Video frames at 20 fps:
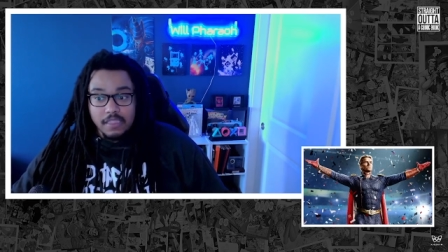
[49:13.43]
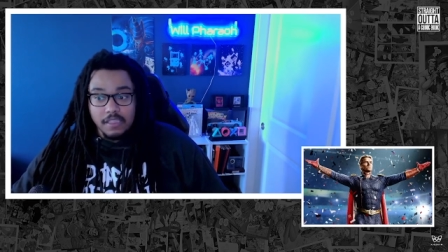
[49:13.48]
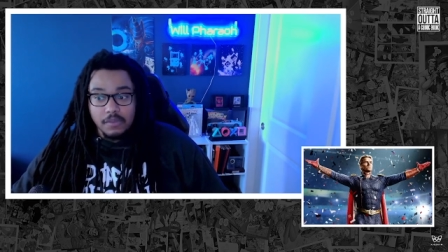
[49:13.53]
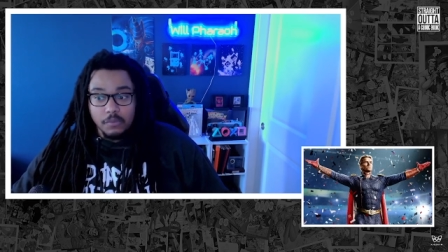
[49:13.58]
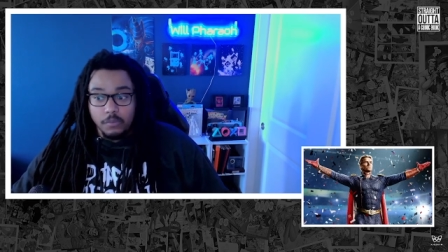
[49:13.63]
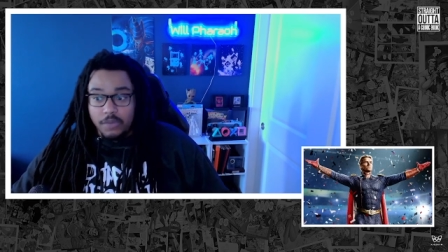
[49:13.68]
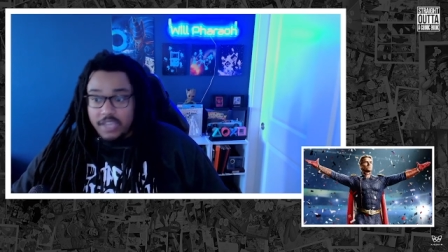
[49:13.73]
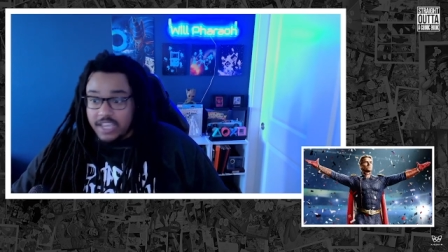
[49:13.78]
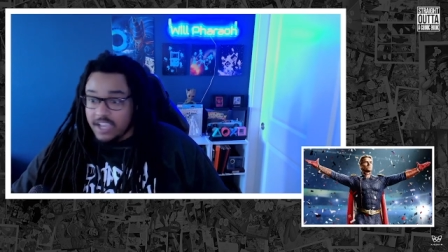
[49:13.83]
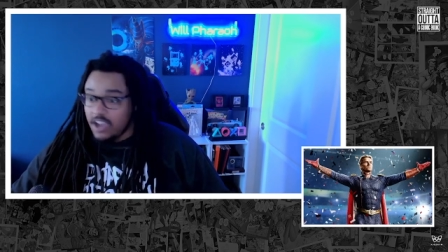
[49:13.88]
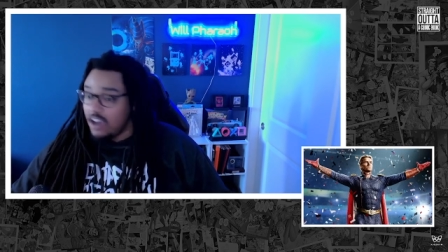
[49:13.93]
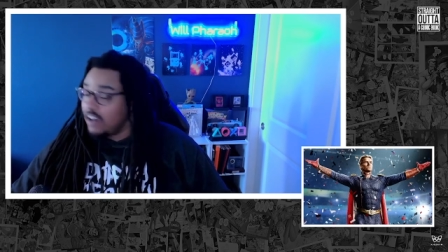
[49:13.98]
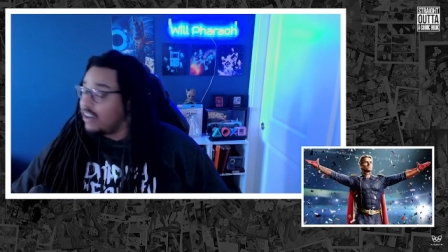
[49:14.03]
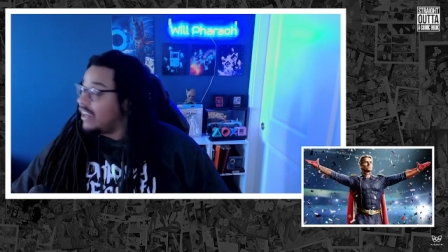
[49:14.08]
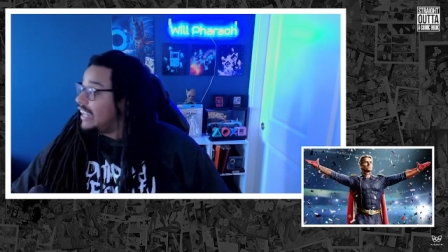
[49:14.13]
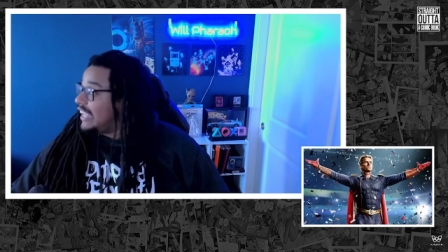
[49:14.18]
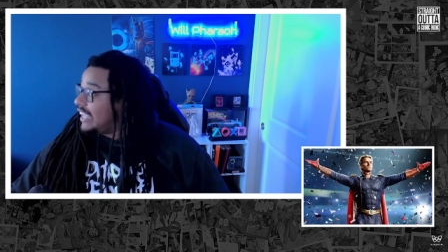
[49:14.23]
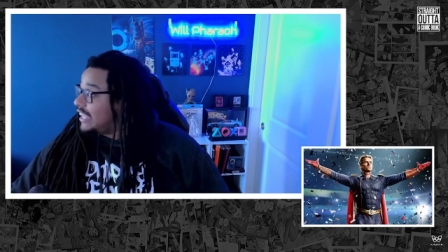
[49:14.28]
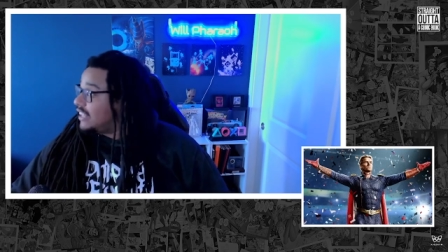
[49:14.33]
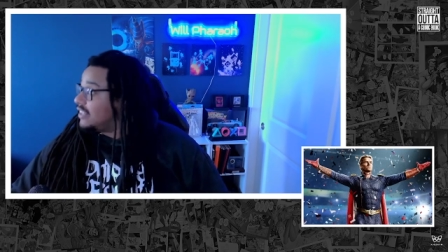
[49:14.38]
We are
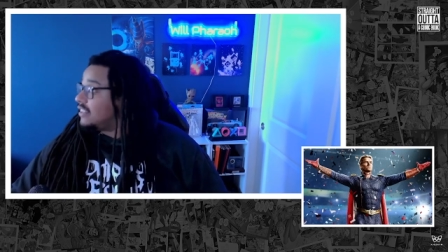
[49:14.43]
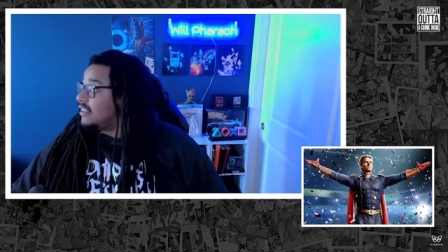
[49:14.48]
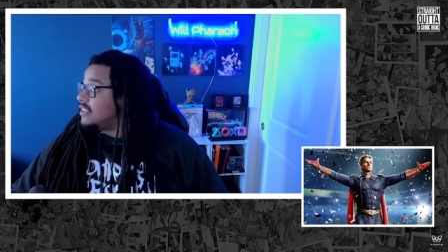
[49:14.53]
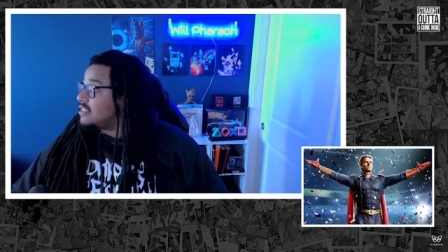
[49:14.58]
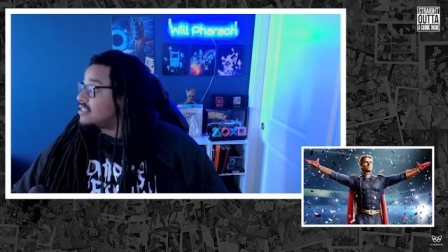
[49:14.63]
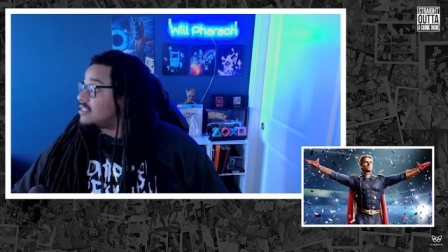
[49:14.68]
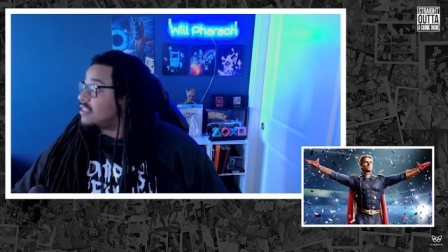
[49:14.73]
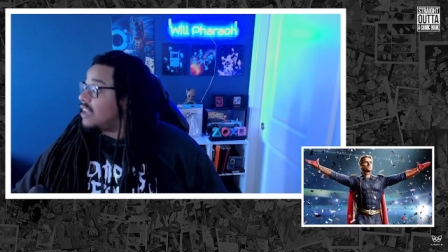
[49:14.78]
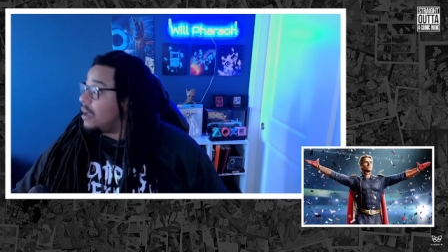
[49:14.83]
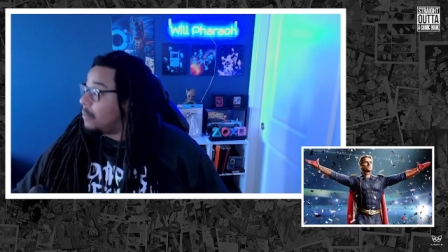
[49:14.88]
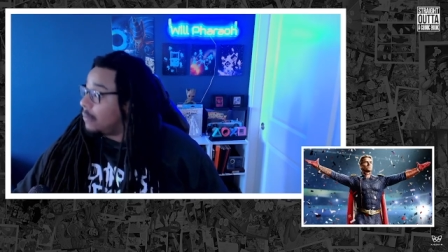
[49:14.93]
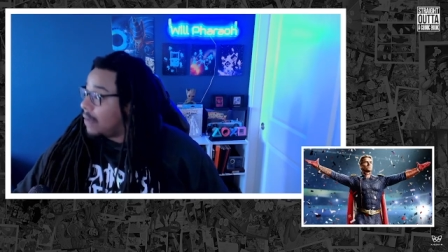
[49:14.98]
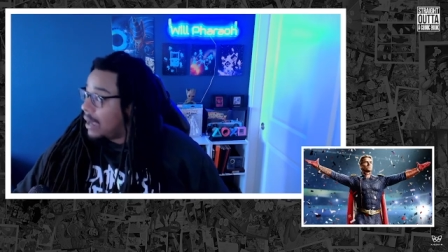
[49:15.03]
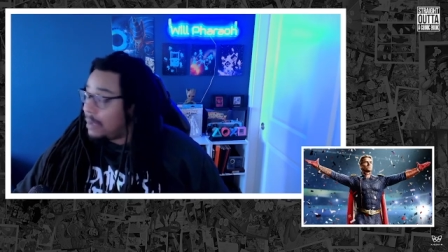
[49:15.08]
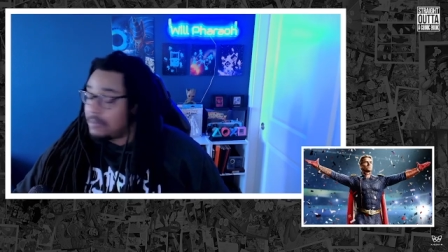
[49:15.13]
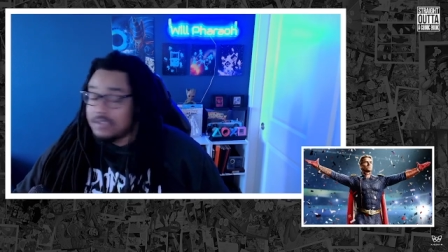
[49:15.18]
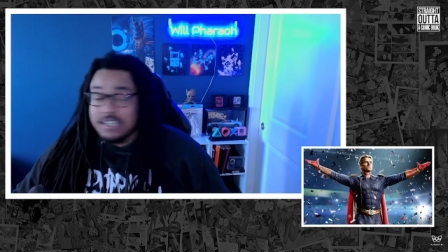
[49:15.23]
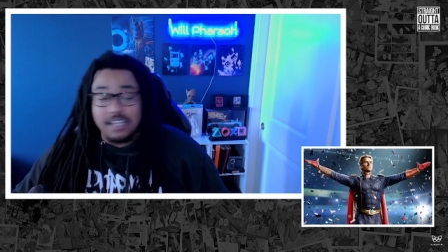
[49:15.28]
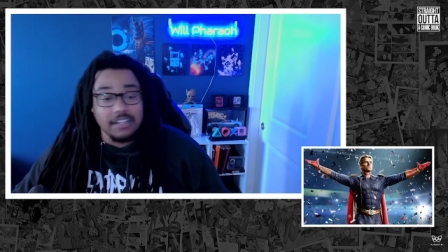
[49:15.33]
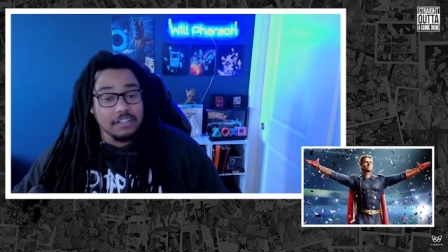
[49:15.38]
eating this summer.
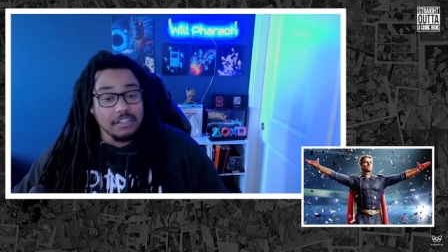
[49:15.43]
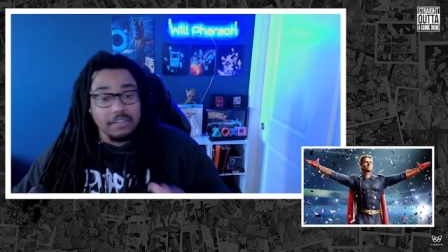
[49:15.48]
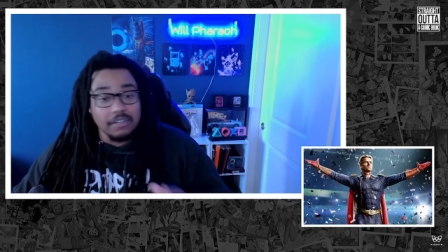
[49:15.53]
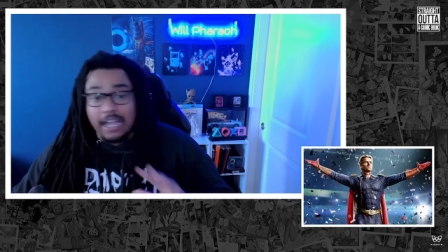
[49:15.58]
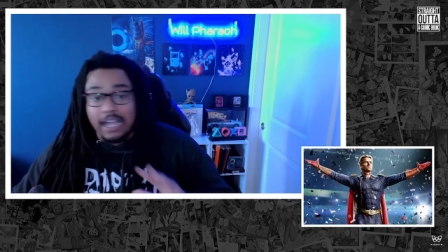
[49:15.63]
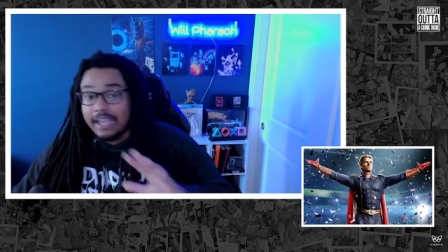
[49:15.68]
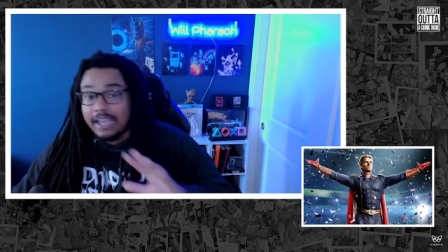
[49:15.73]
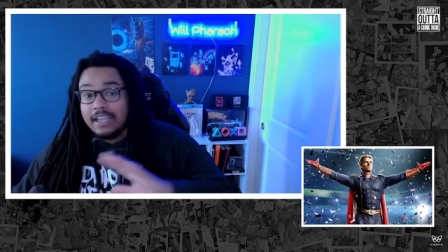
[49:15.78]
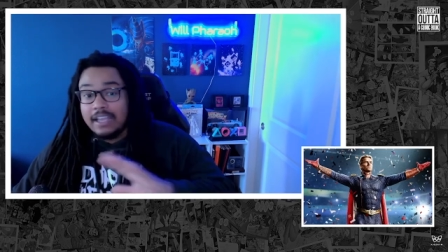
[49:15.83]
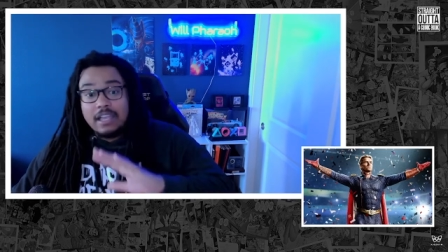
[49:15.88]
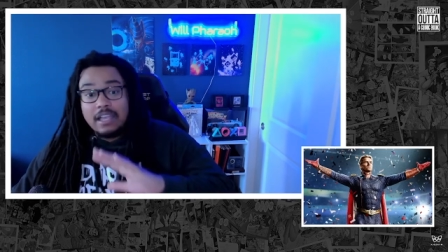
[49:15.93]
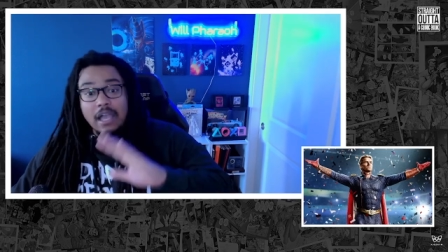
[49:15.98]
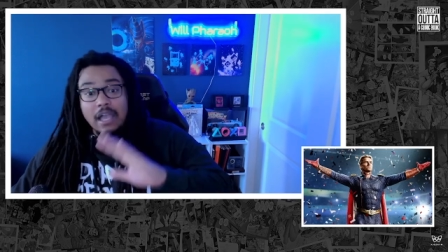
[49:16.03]
I'm telling you, like,